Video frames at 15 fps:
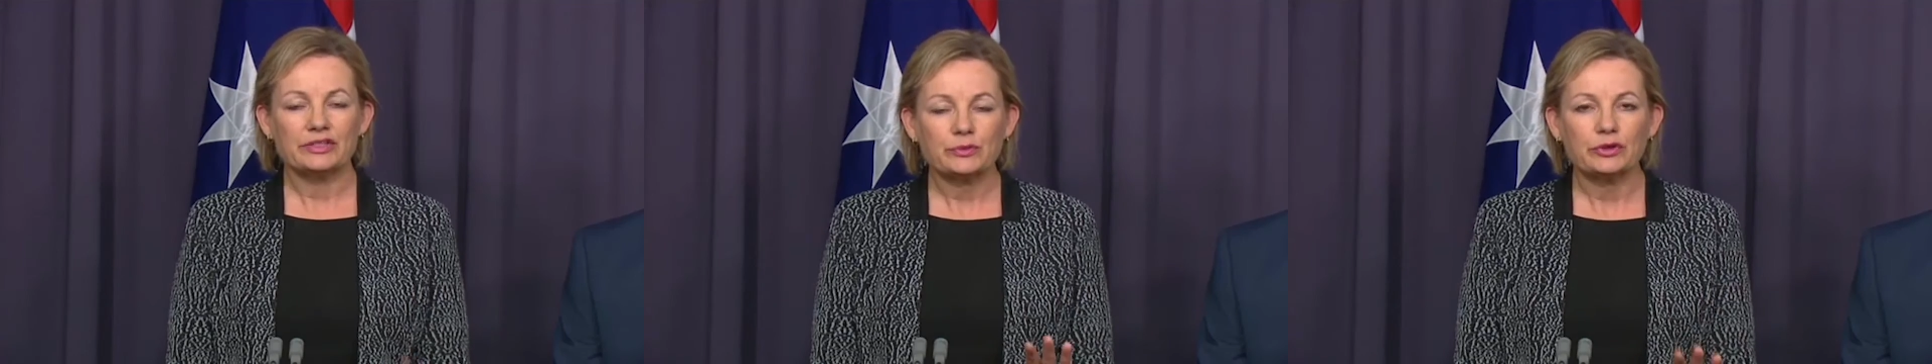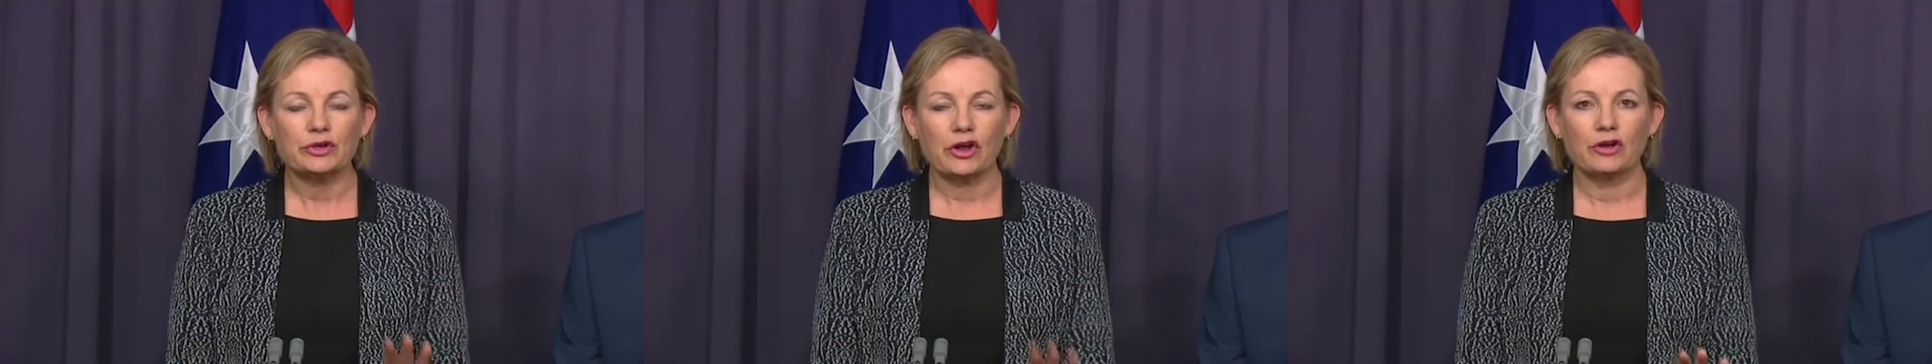
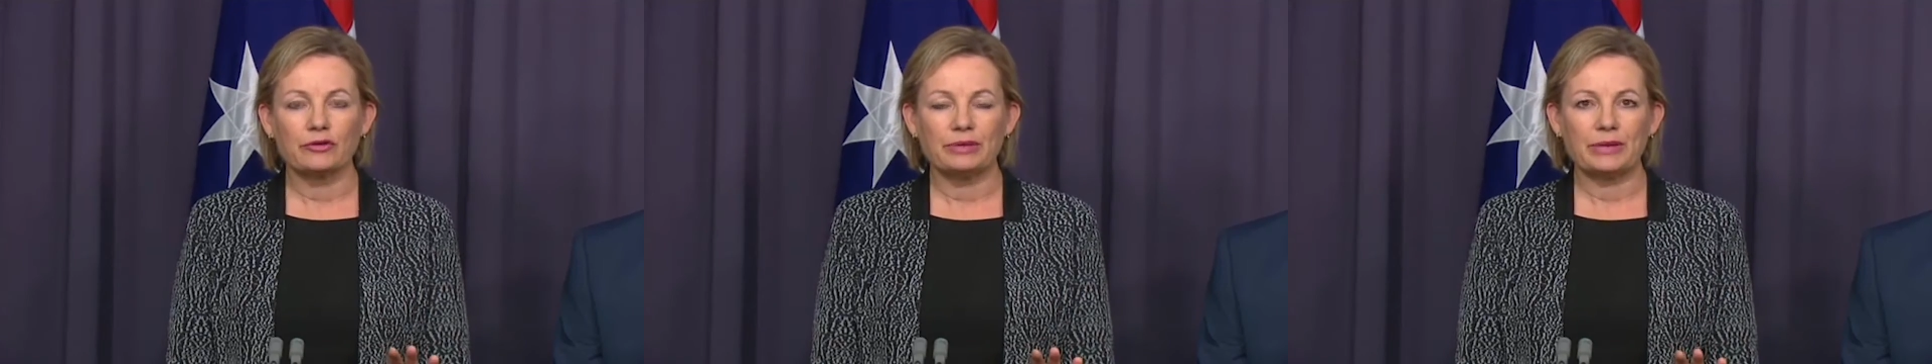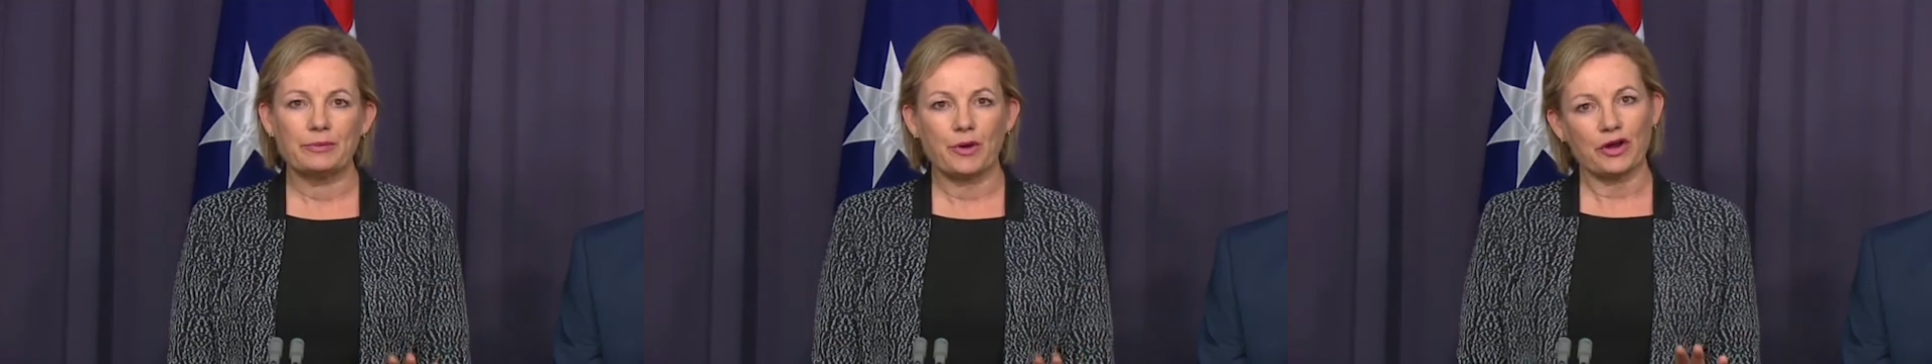this would
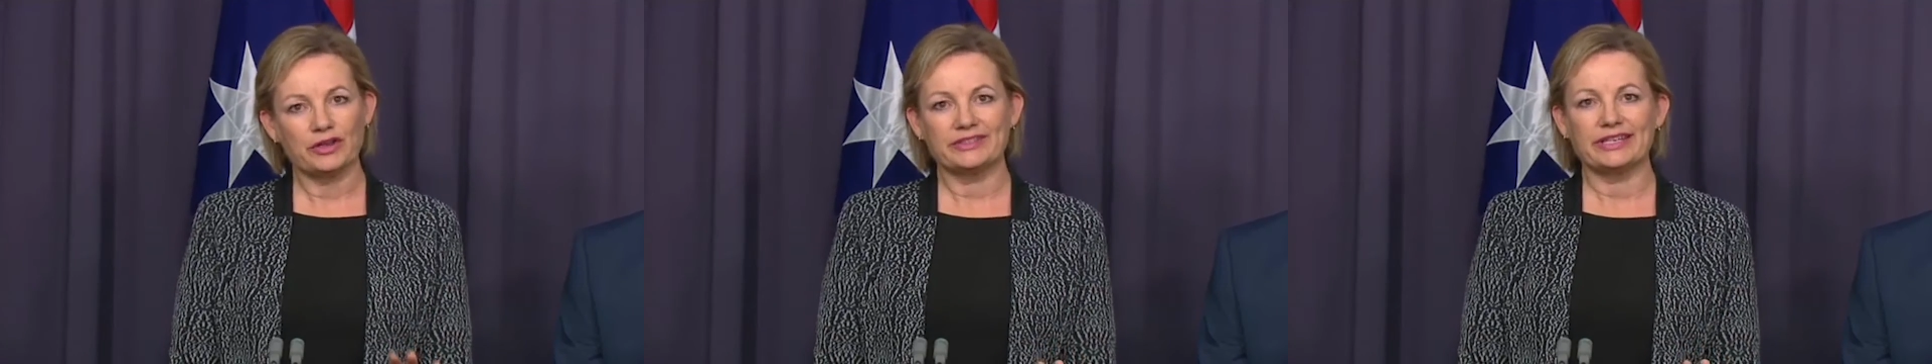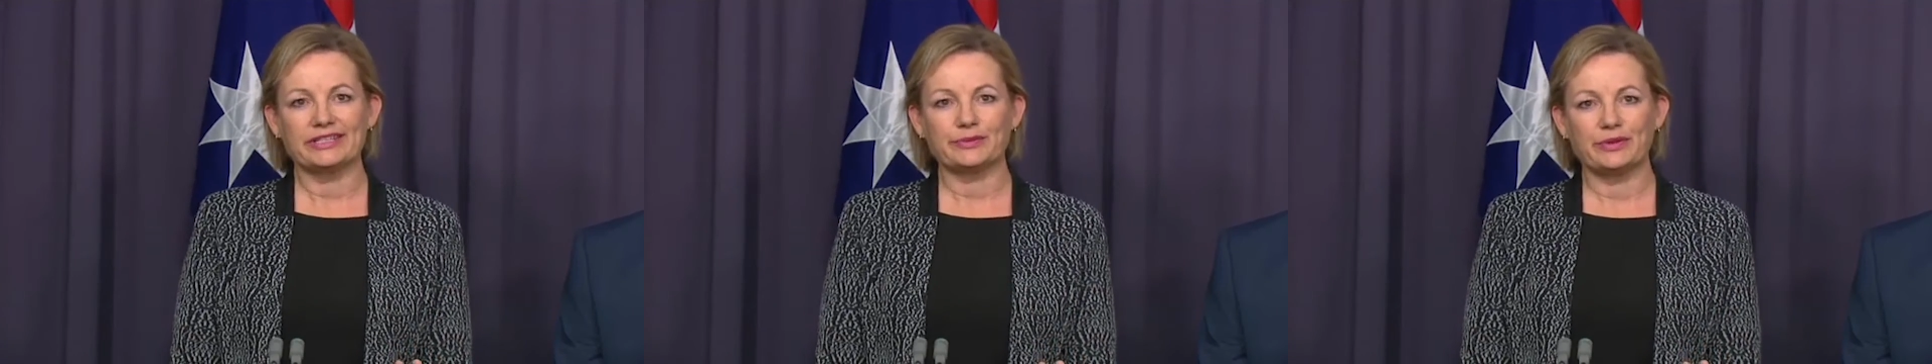not be a
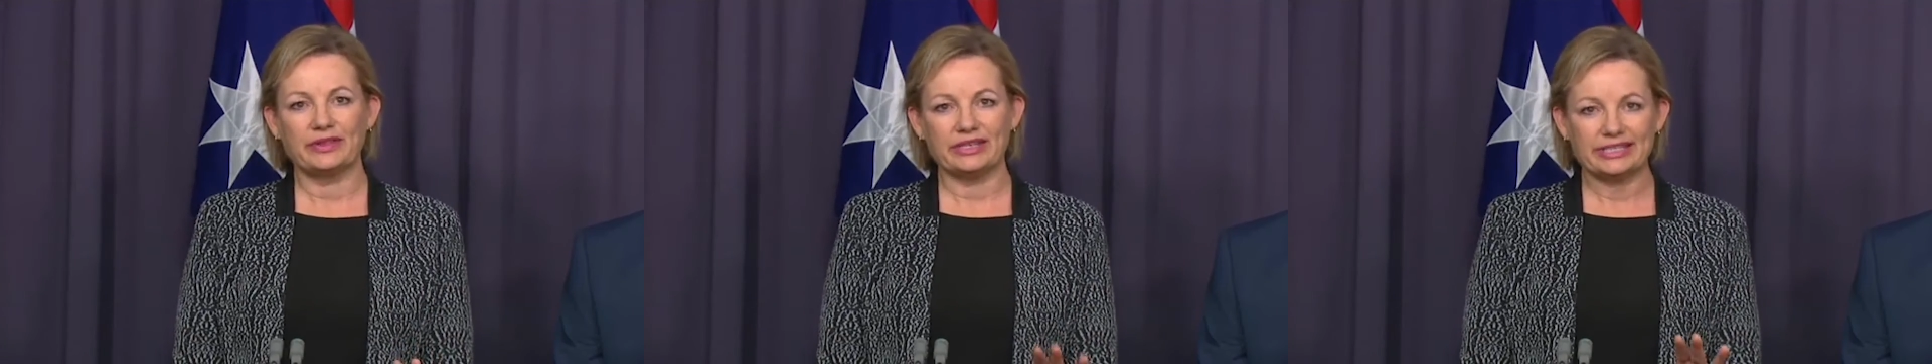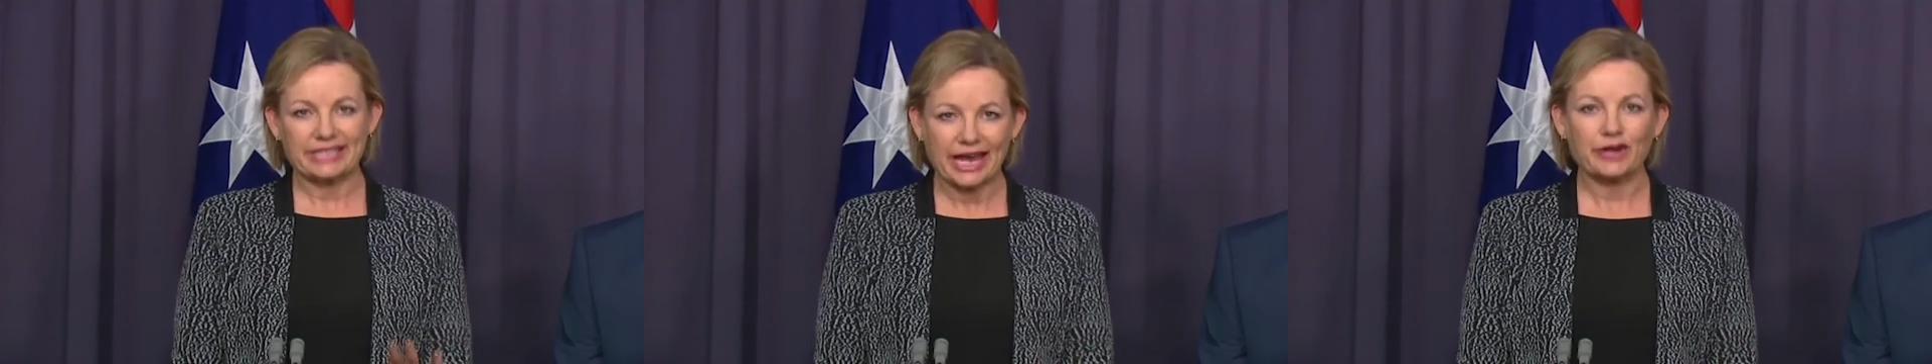process
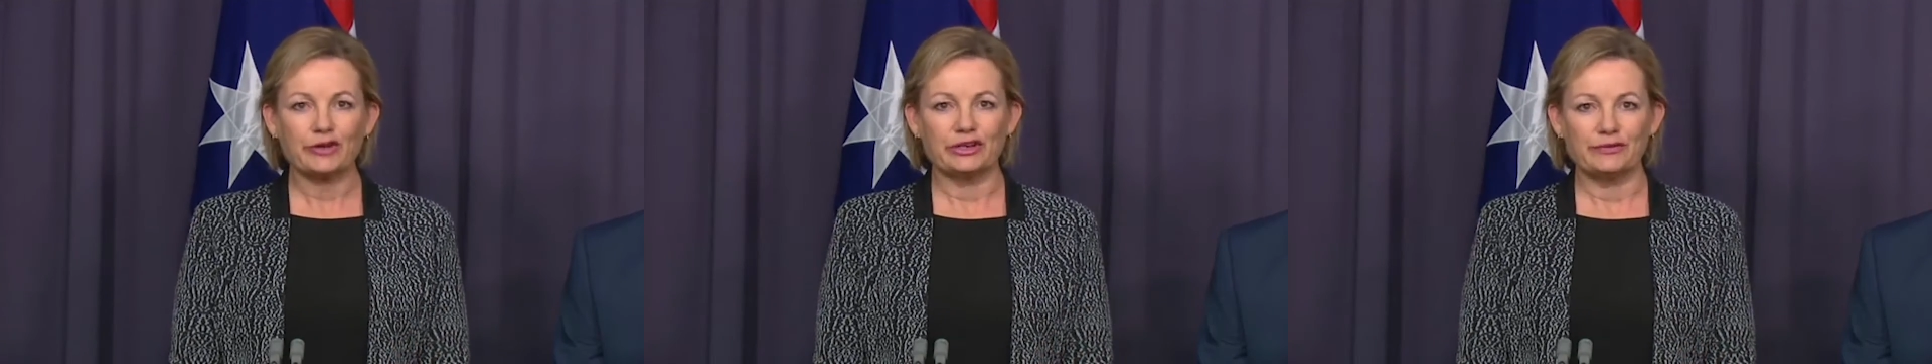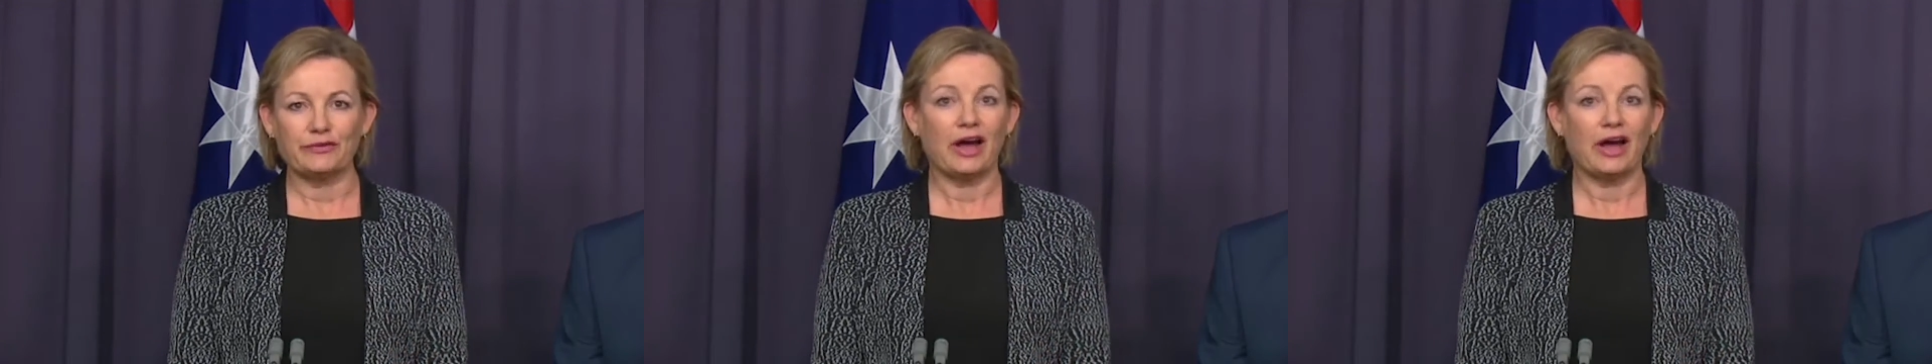with integrity